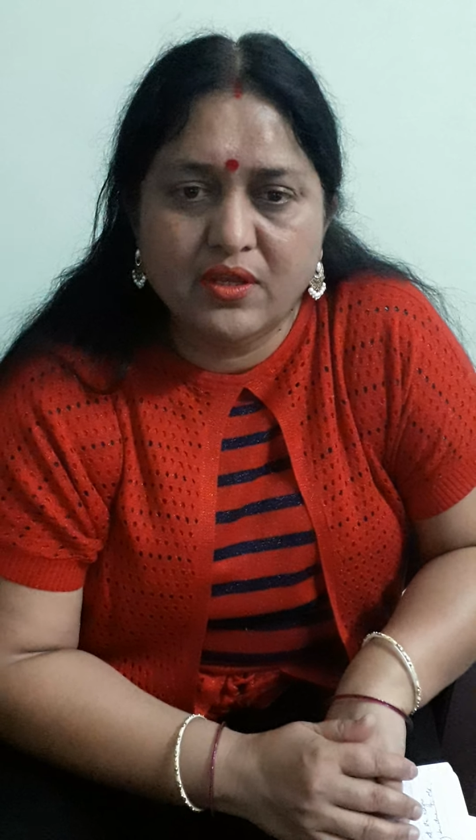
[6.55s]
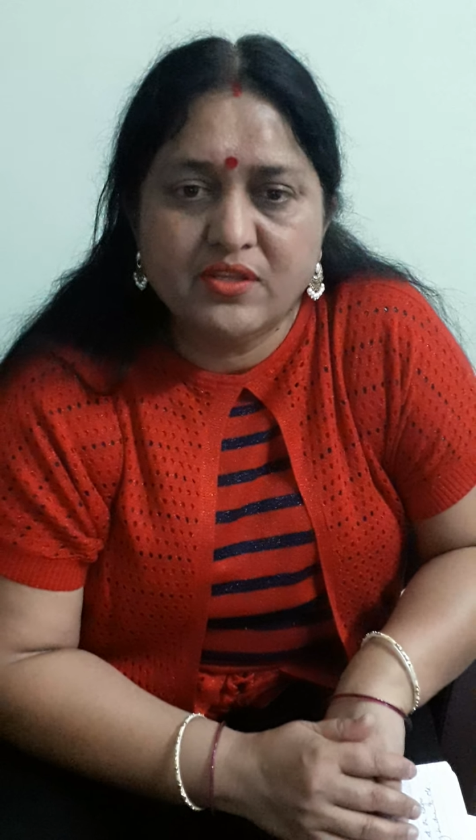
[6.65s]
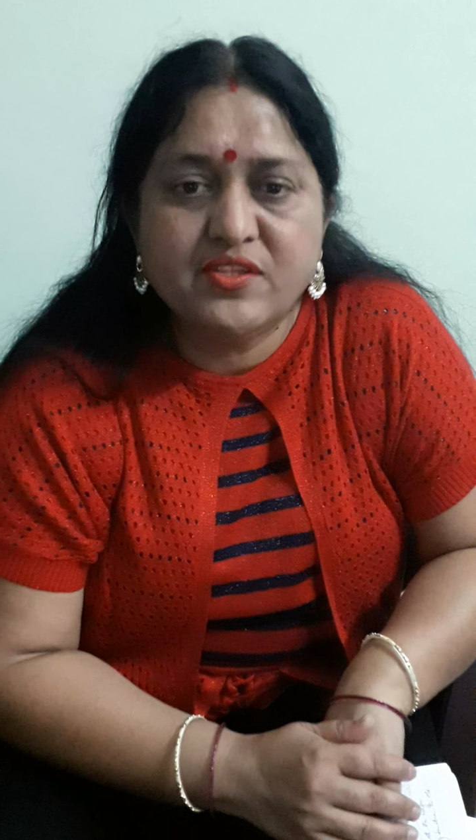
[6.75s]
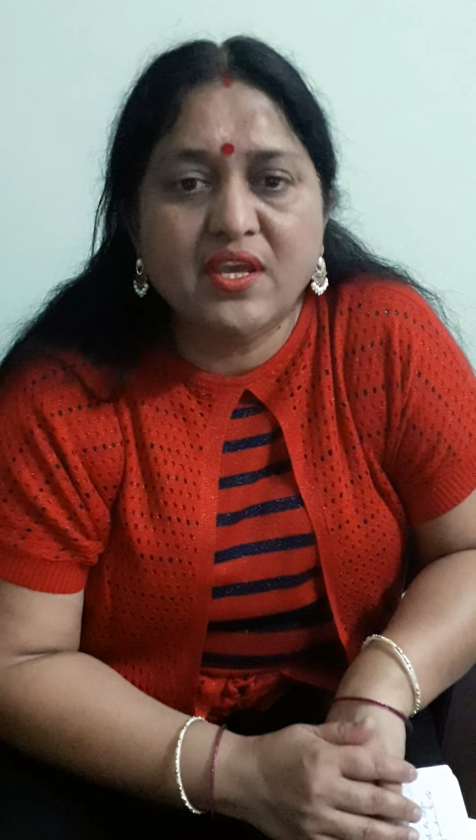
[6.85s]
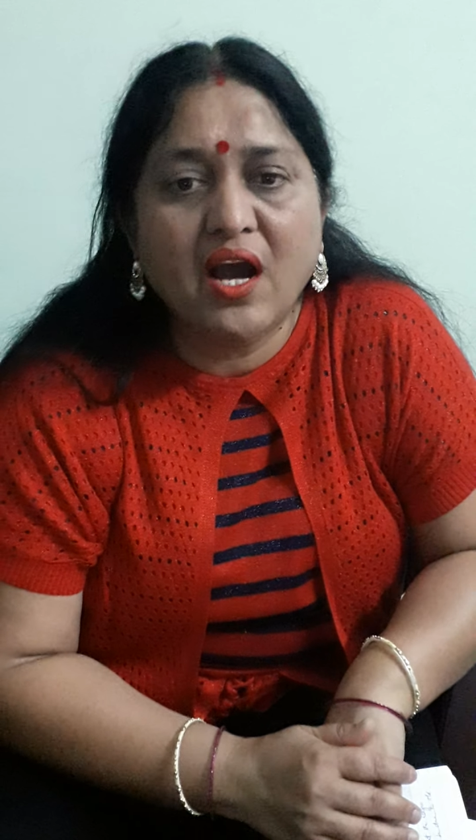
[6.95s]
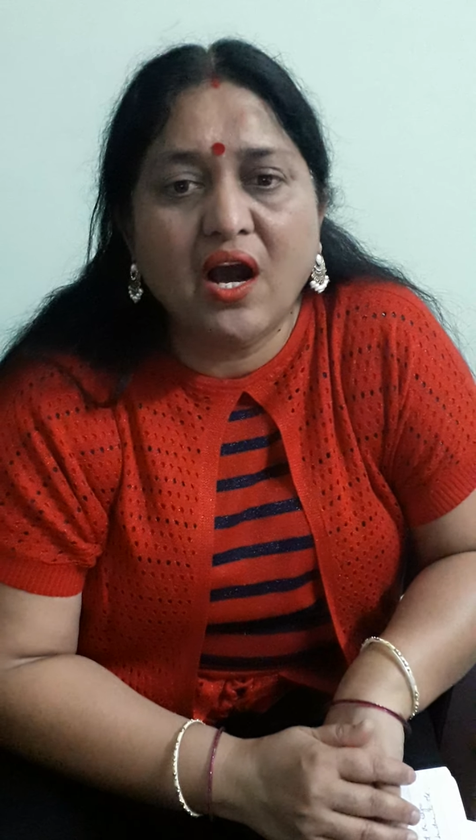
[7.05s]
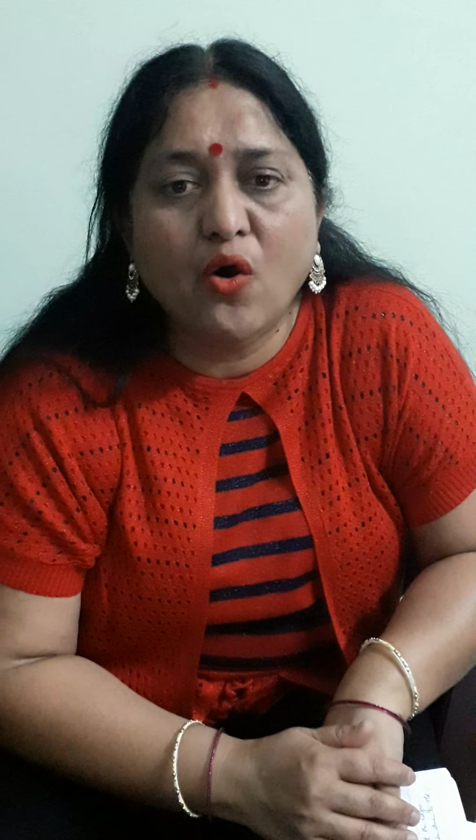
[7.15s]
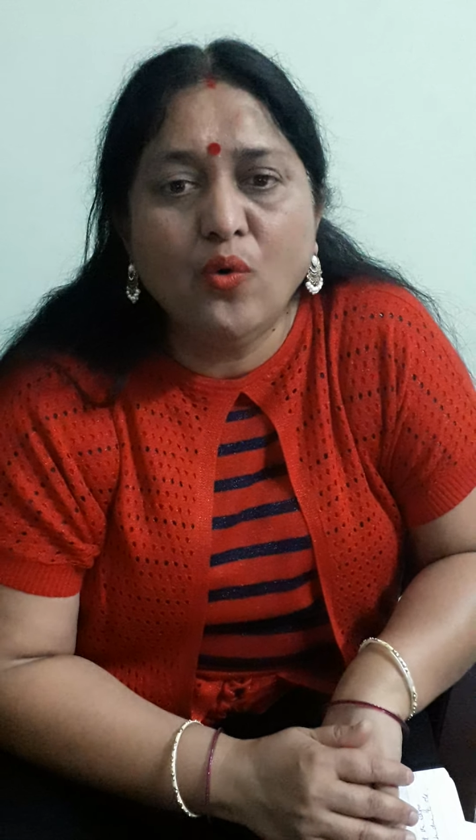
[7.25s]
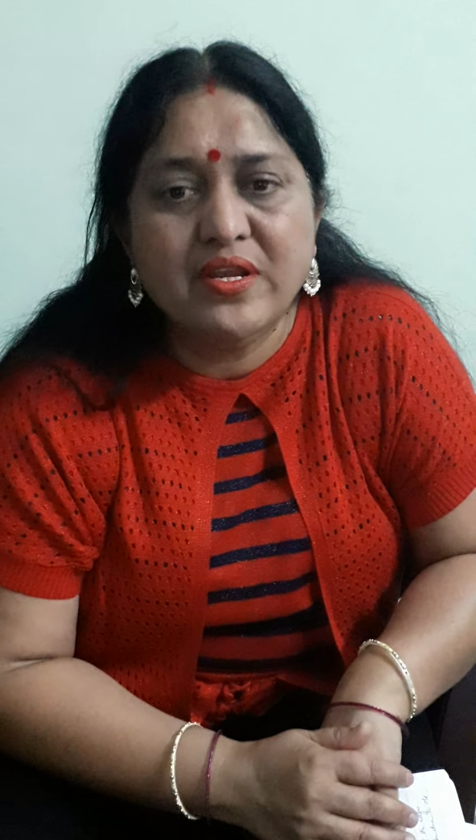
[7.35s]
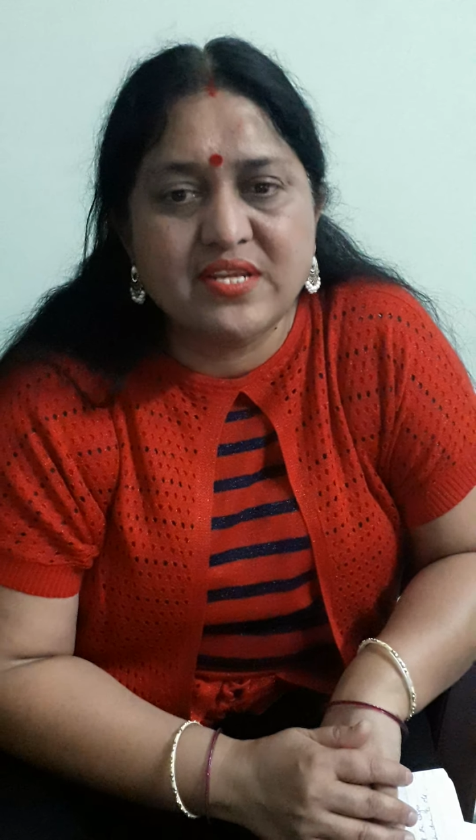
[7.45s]
See
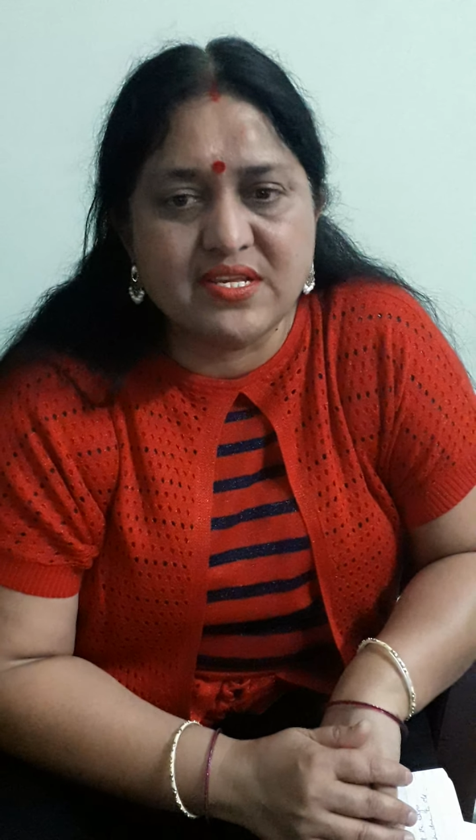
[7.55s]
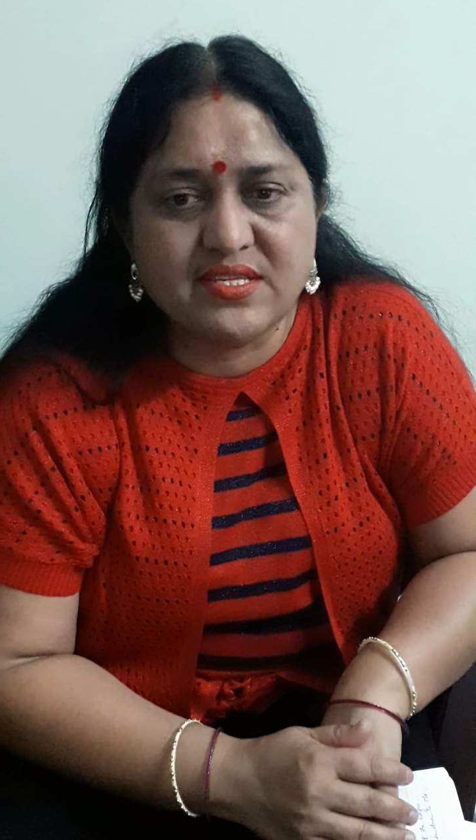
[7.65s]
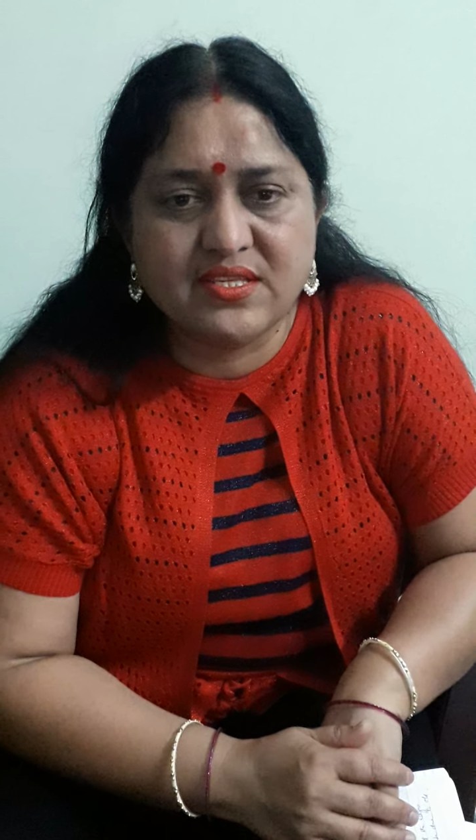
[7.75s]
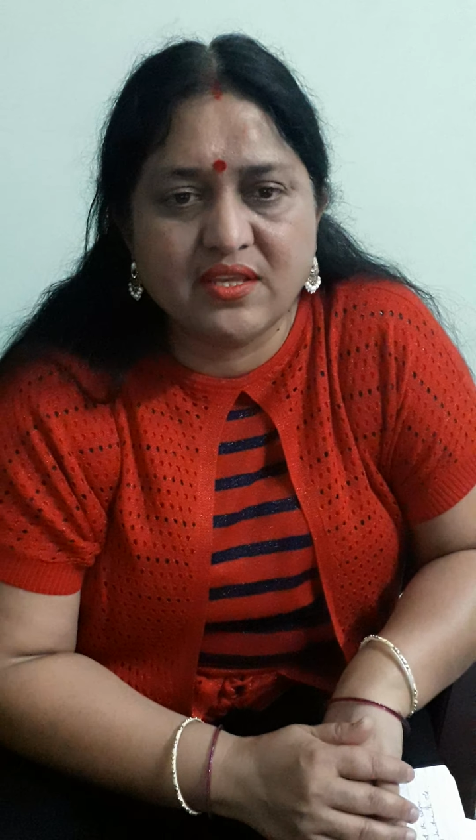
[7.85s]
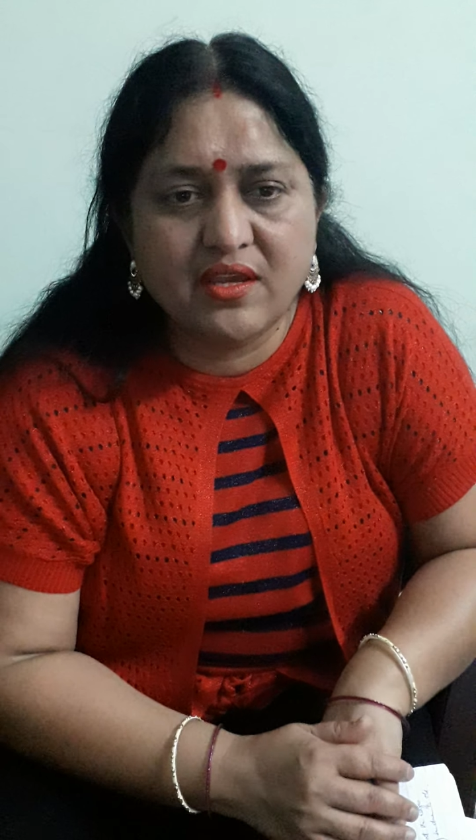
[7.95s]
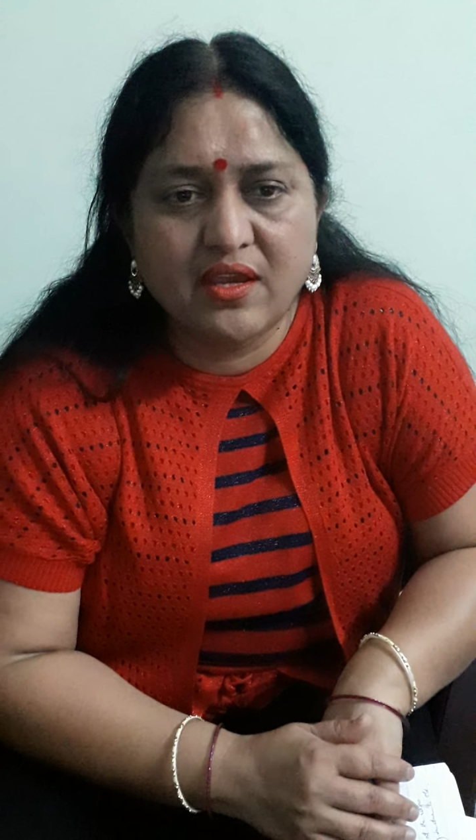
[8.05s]
how it is.